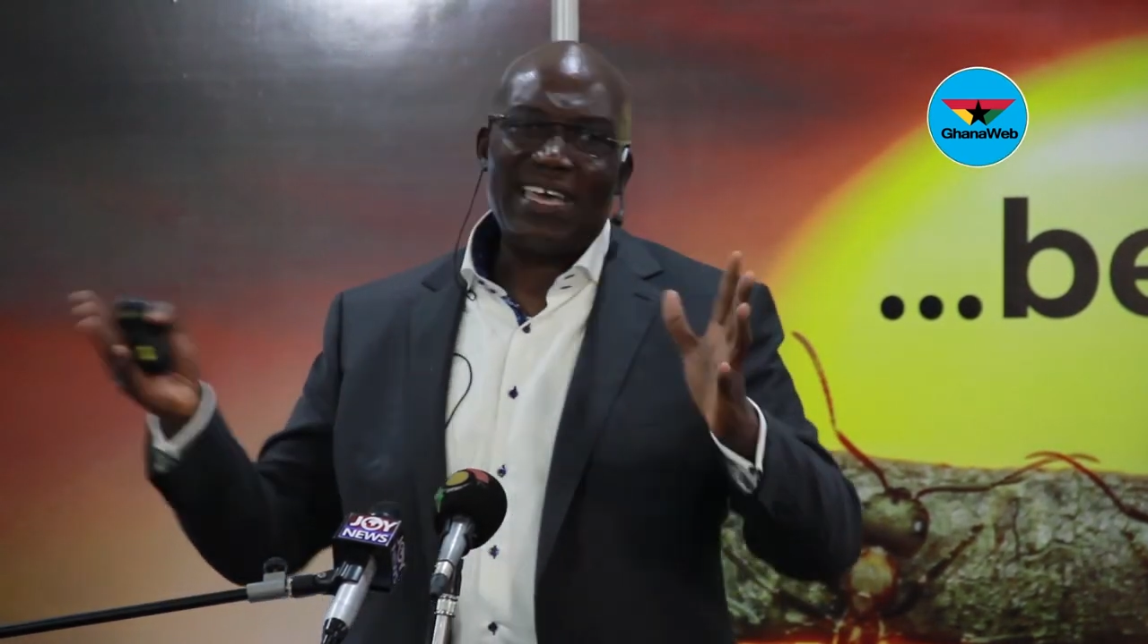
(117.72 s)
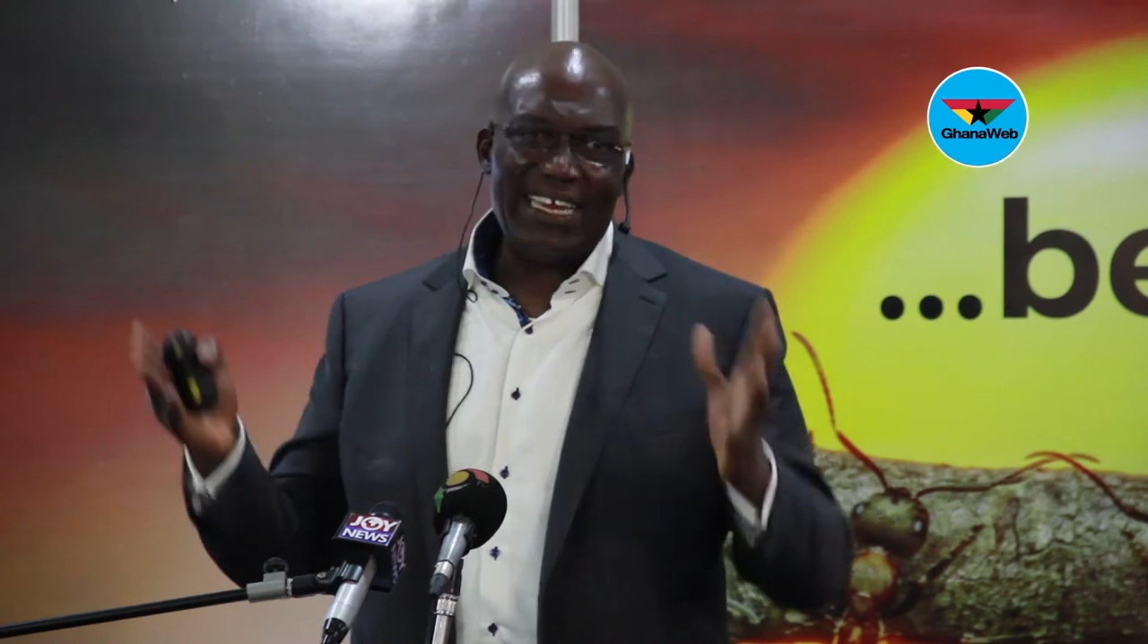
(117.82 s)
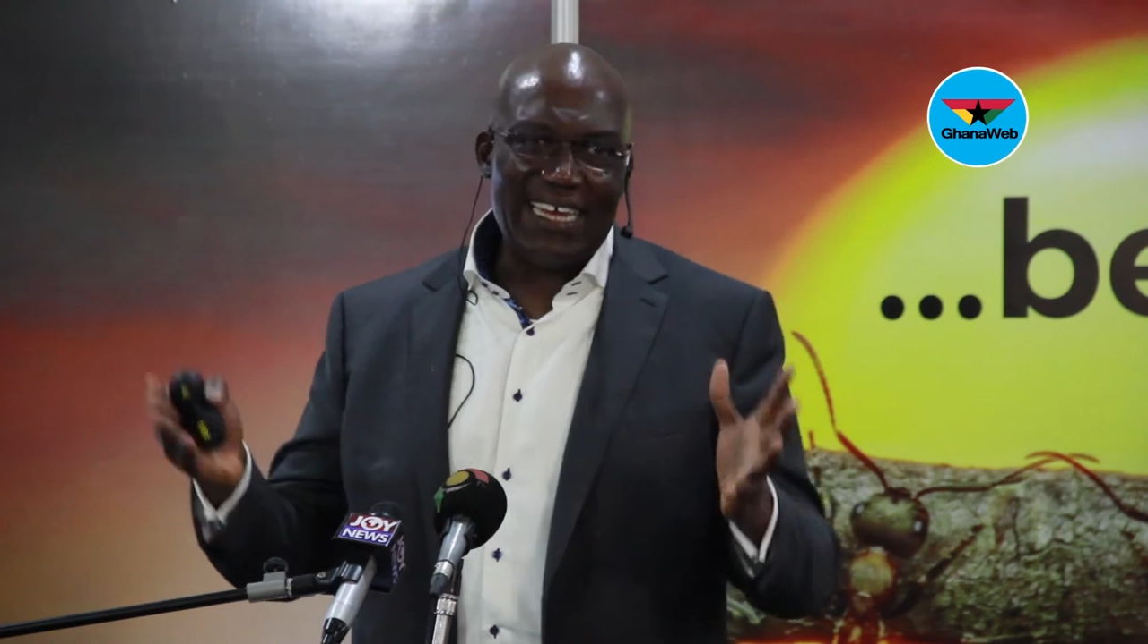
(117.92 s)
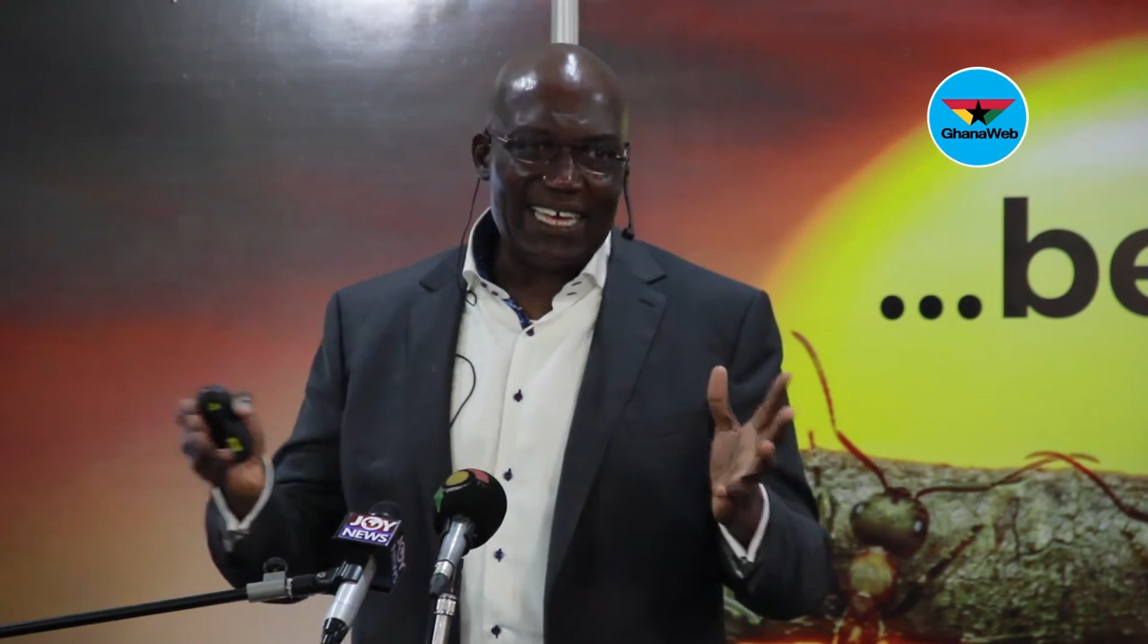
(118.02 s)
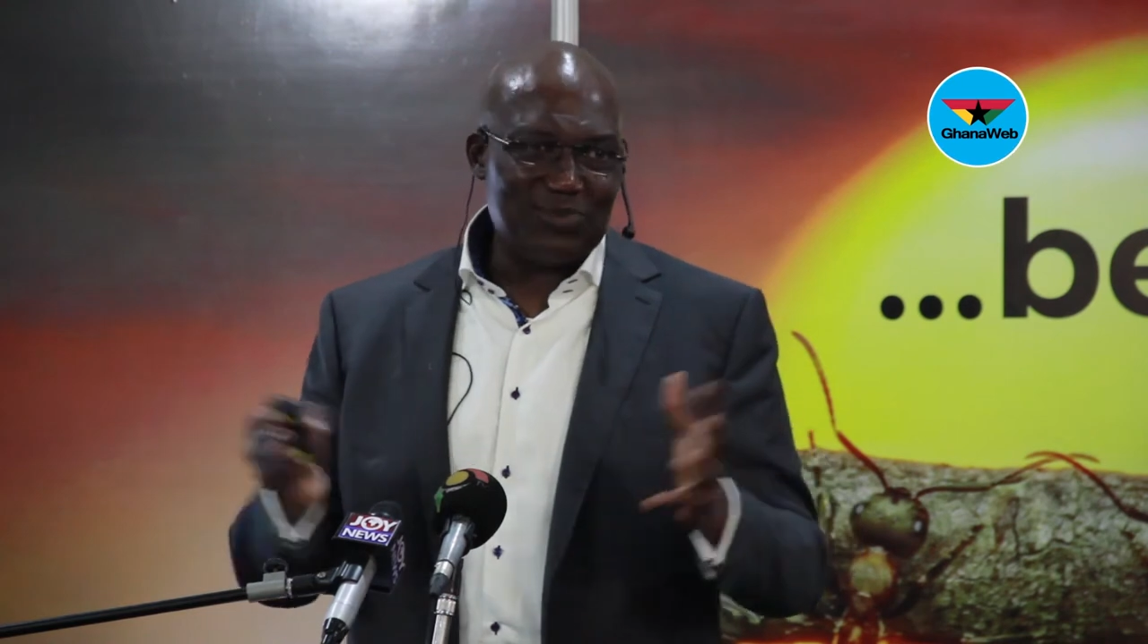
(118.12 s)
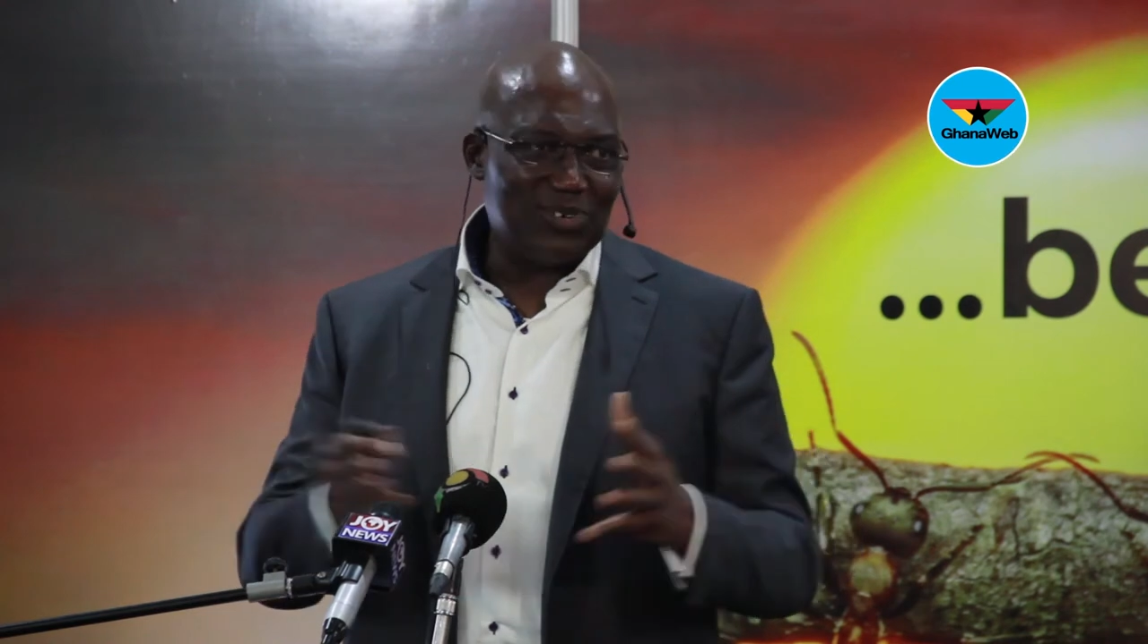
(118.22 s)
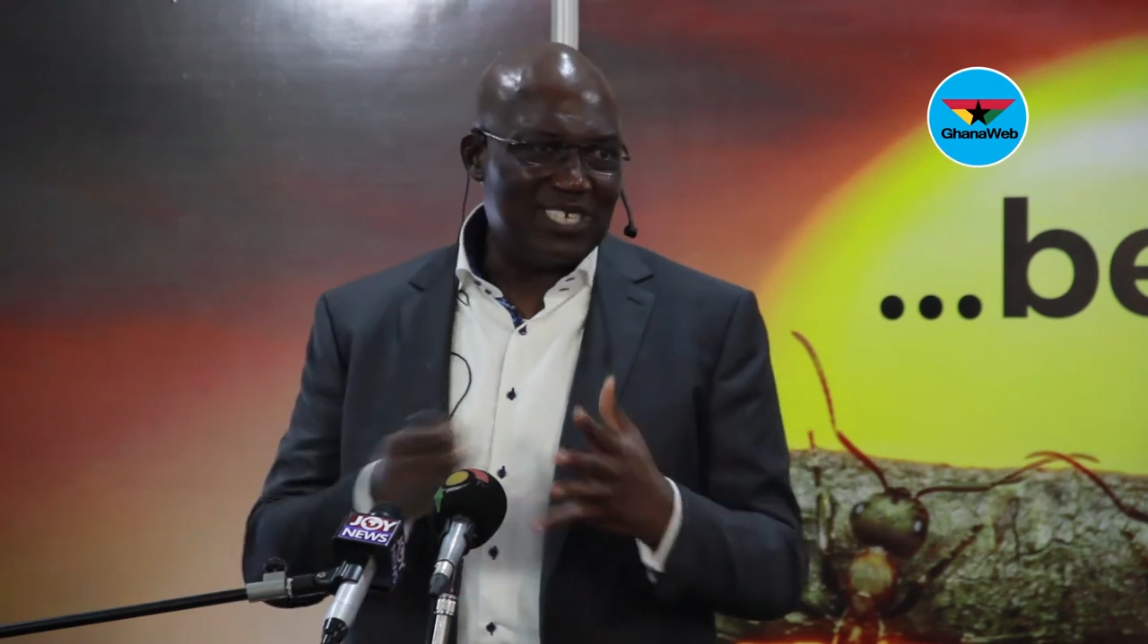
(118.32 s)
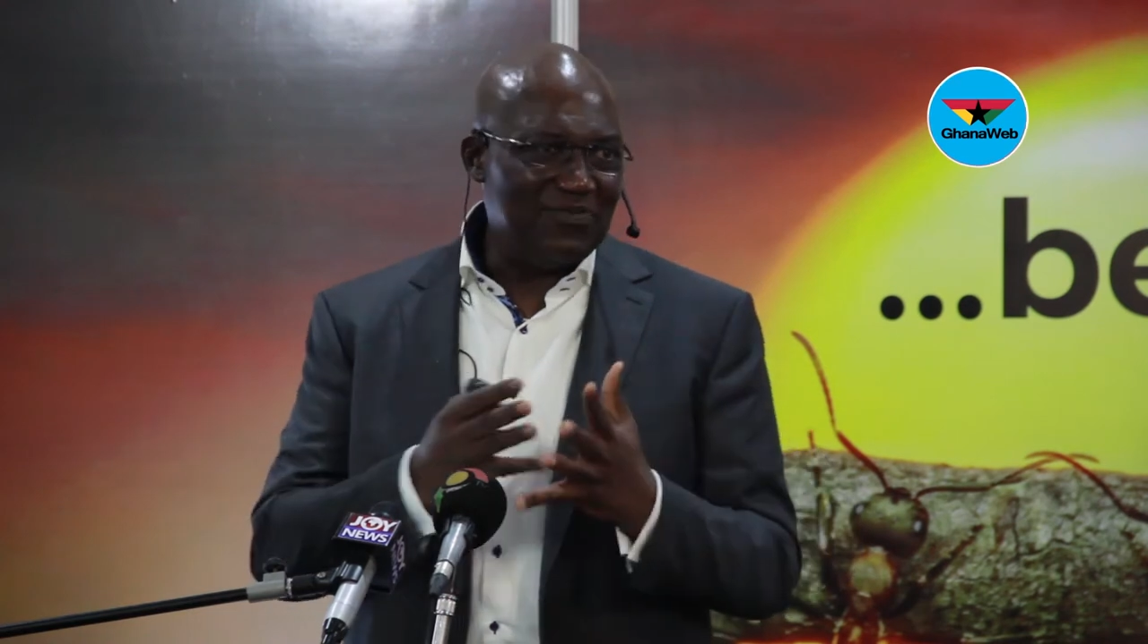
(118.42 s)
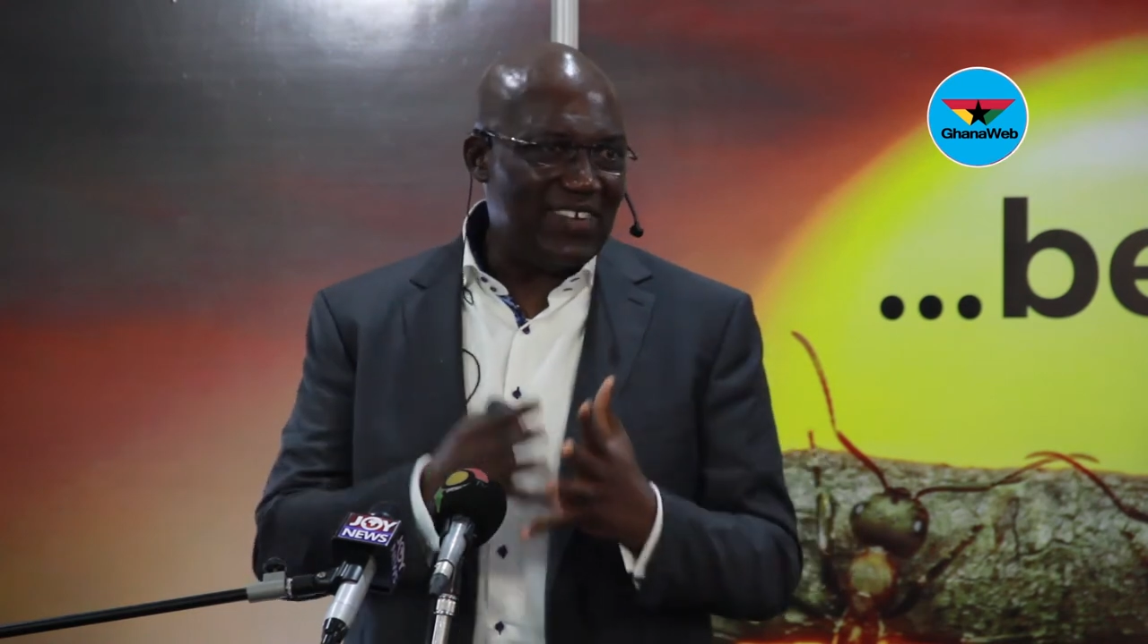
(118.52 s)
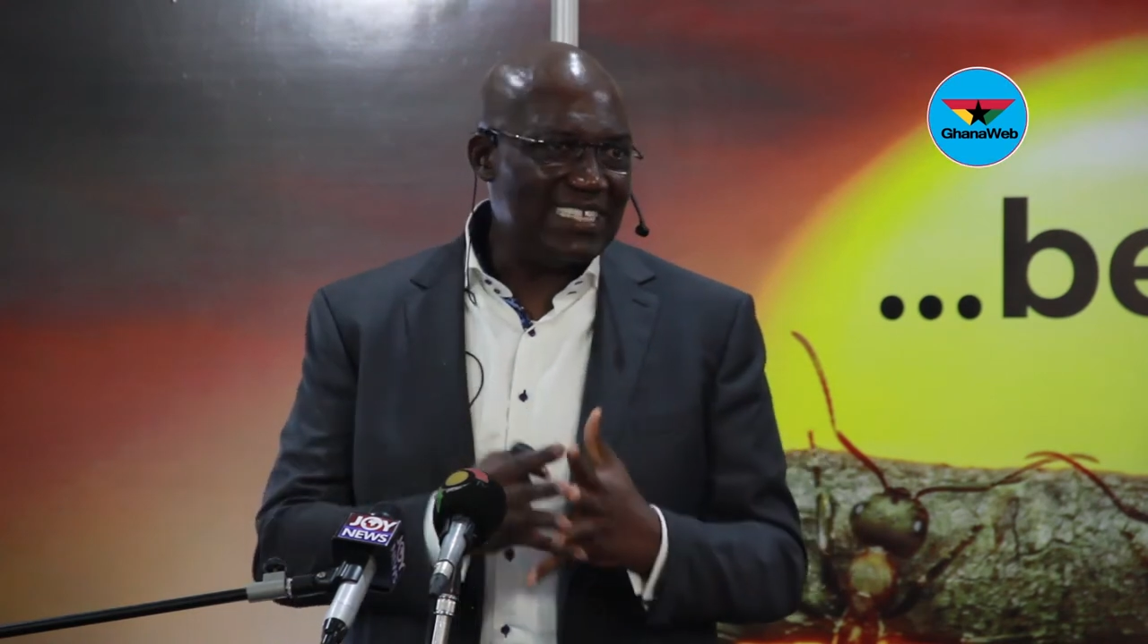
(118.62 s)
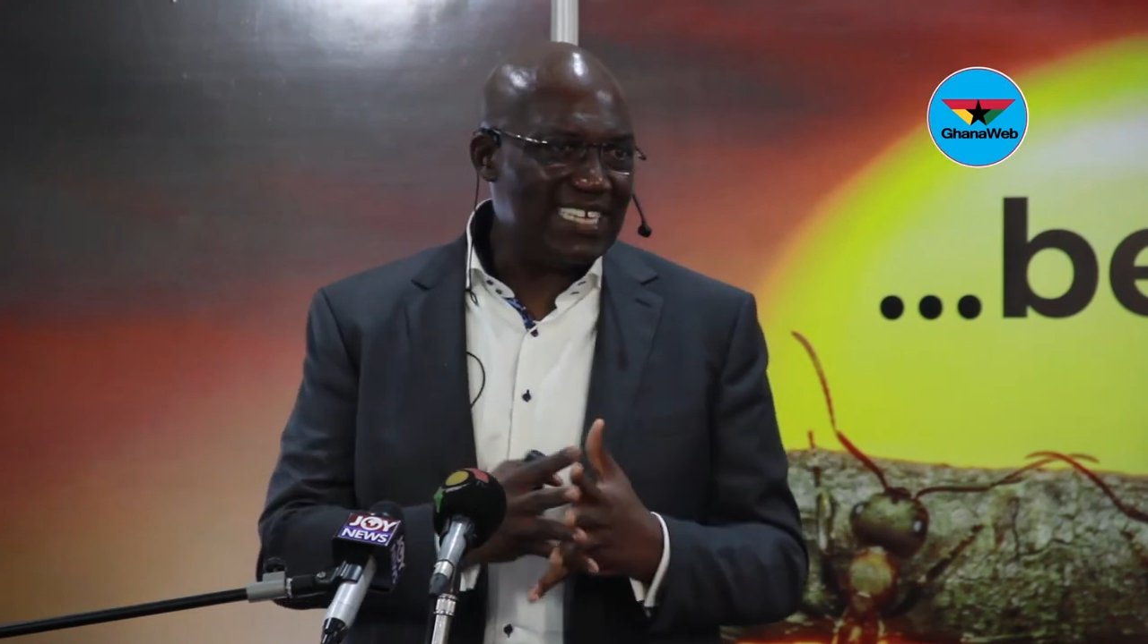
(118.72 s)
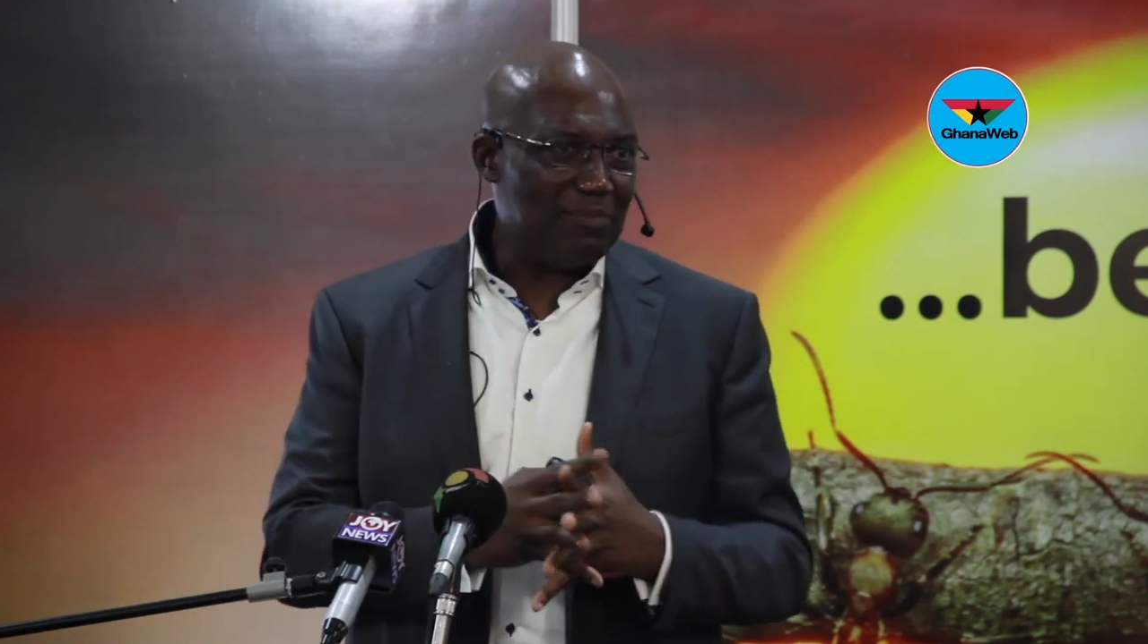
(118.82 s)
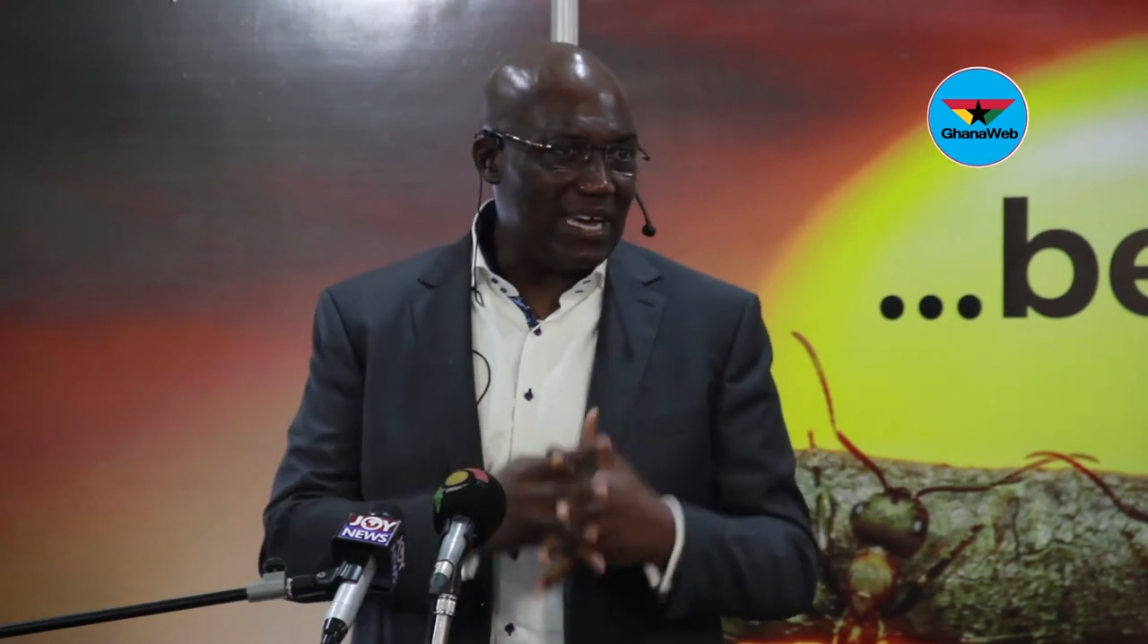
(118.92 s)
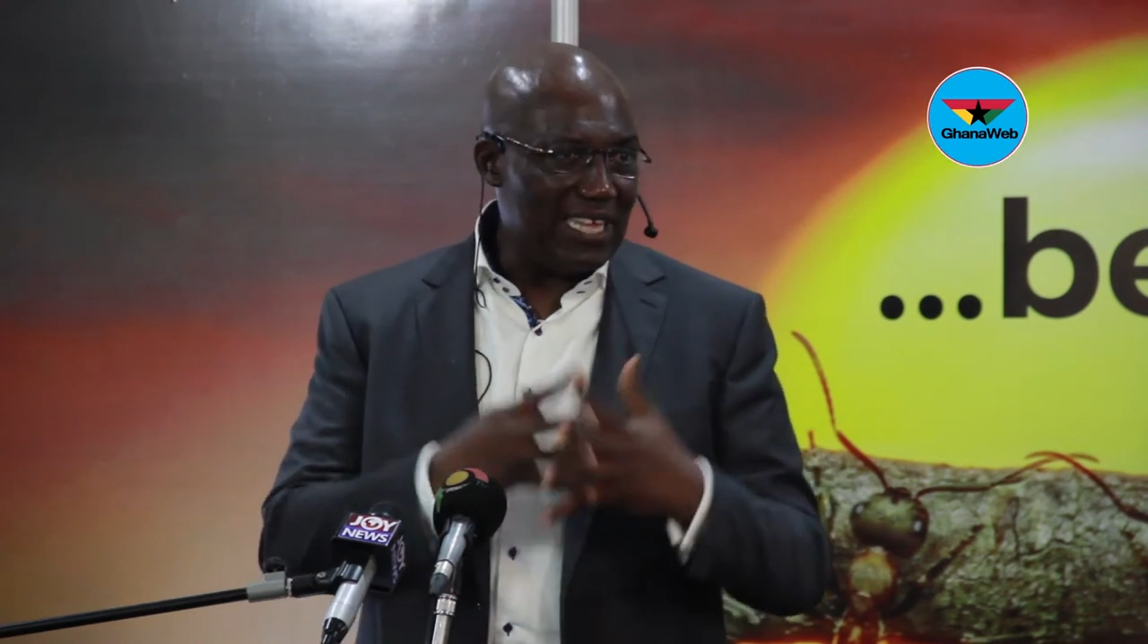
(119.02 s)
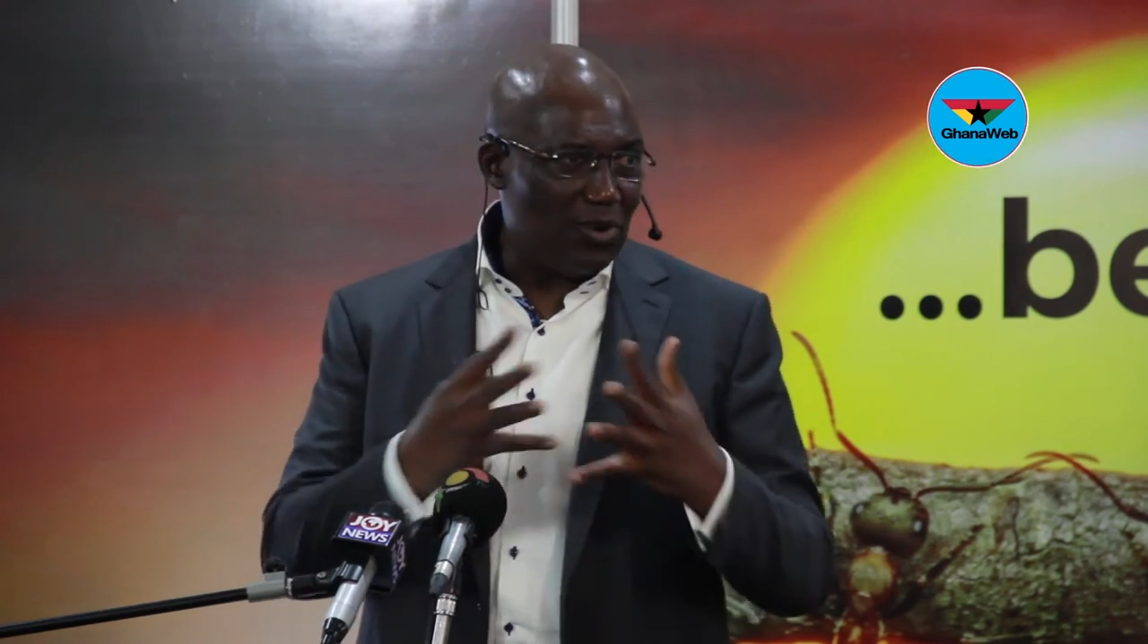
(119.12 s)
Index was invented by The